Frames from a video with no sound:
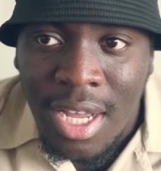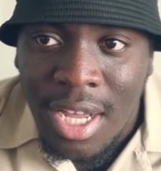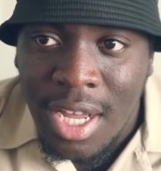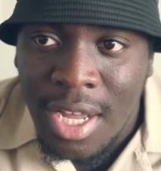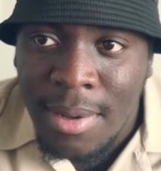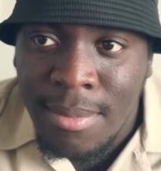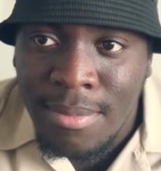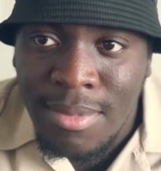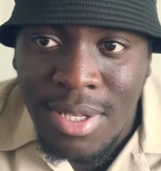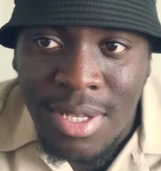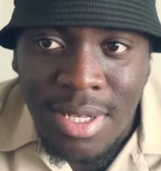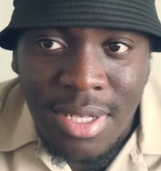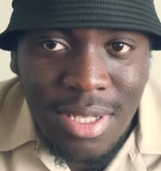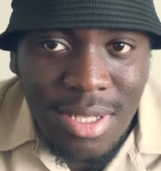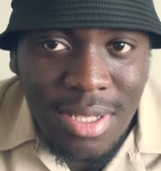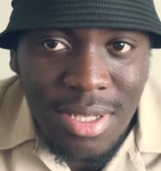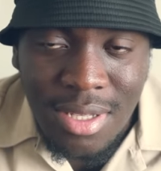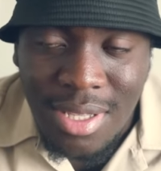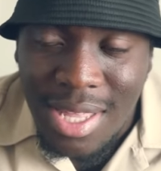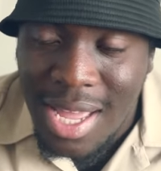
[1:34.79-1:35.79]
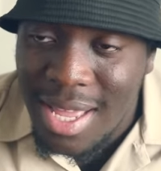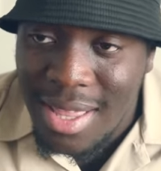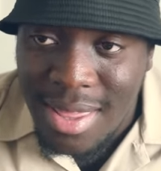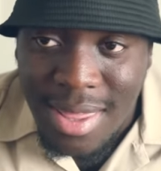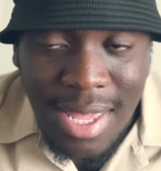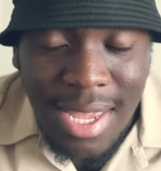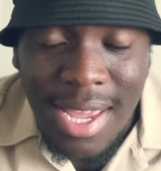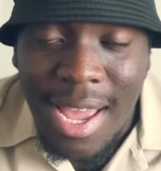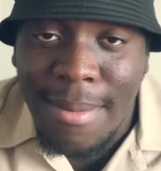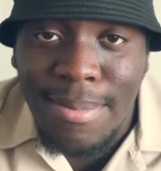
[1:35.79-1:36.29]
Um, the, that
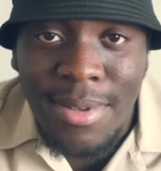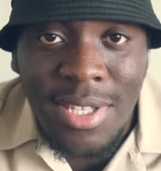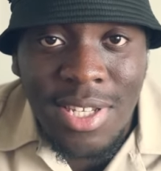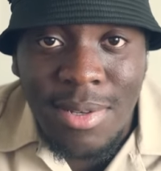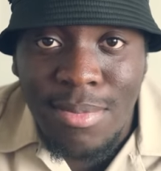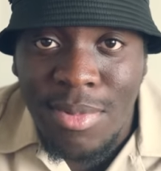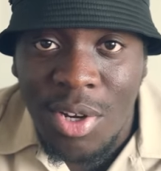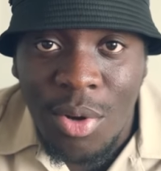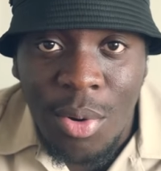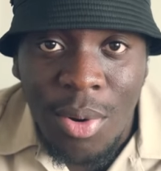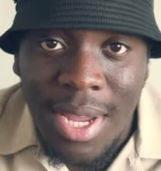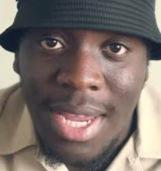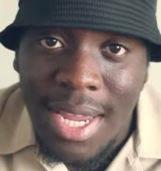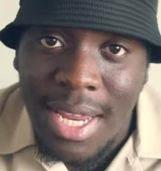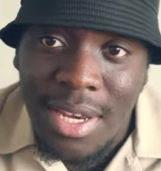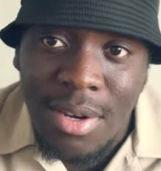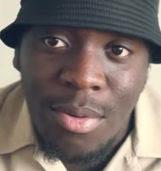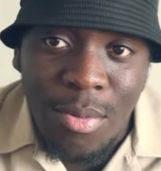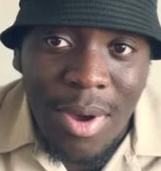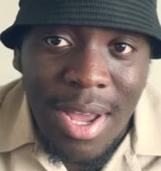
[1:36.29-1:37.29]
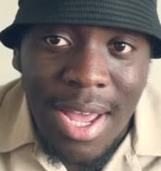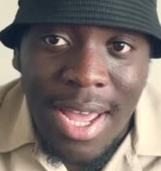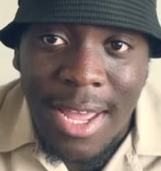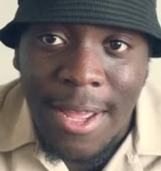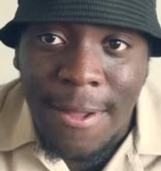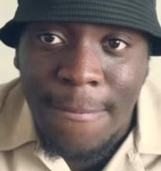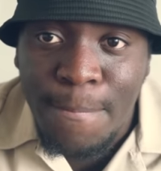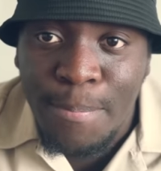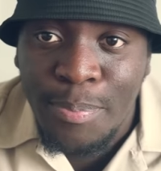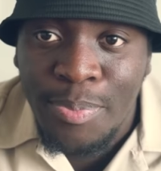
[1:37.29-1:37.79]
thing happened to McQueen
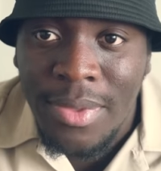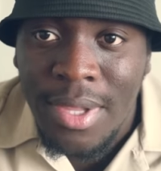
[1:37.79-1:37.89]
where